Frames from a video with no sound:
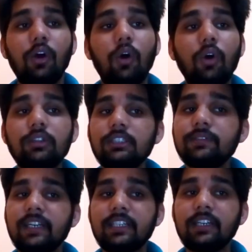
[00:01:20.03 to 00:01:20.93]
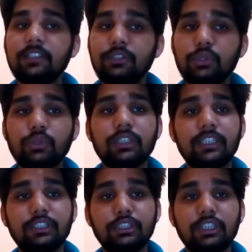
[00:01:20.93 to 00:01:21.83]
All these factors reduce the
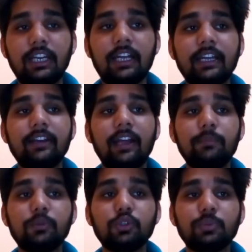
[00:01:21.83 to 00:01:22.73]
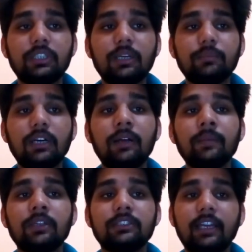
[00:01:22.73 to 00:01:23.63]
ignition lag and help to speed up the
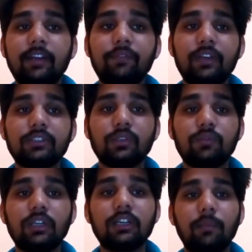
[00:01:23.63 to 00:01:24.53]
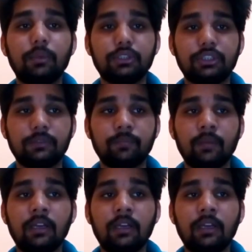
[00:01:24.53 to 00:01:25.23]
second phase of the combustion.